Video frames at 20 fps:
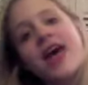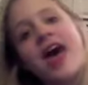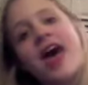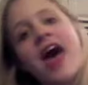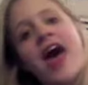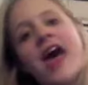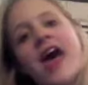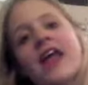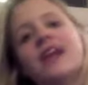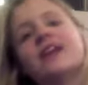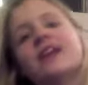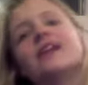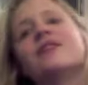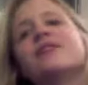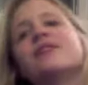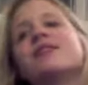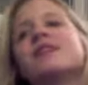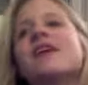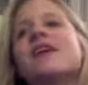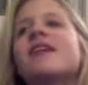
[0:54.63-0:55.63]
and
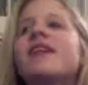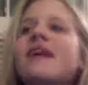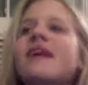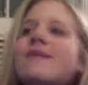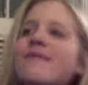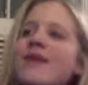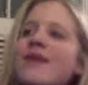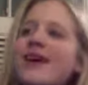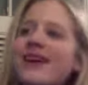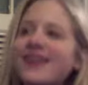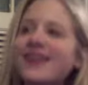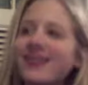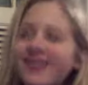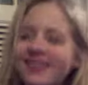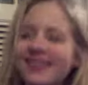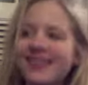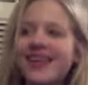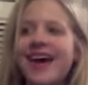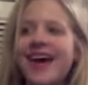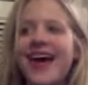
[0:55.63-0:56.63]
we saw Les
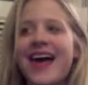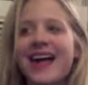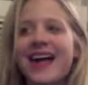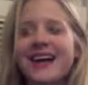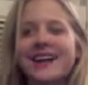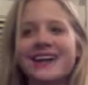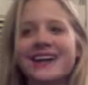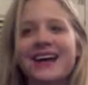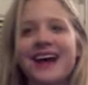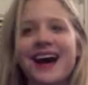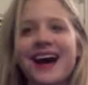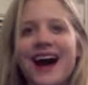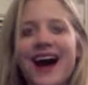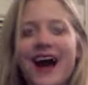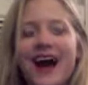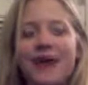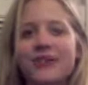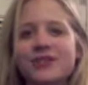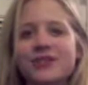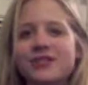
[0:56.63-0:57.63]
Mis, and
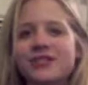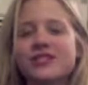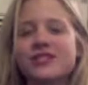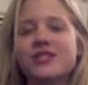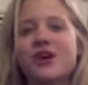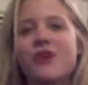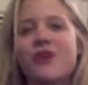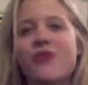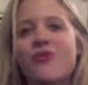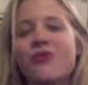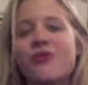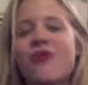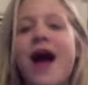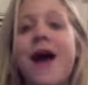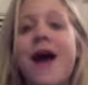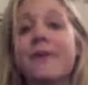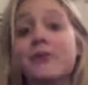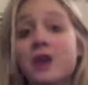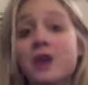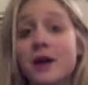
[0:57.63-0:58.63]
I was just so
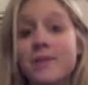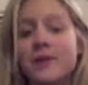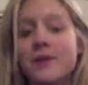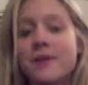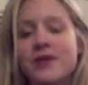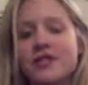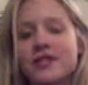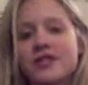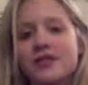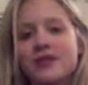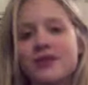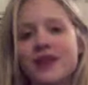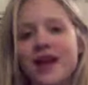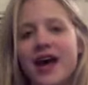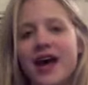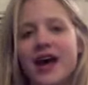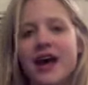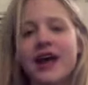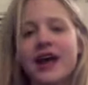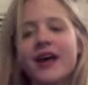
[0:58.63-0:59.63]
wrapped up into it.
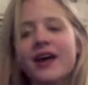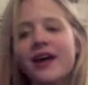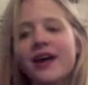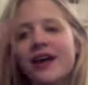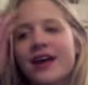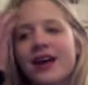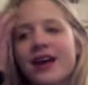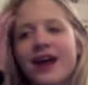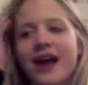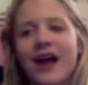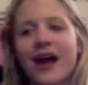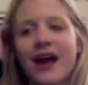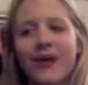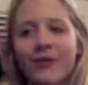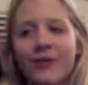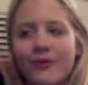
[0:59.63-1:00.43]
I I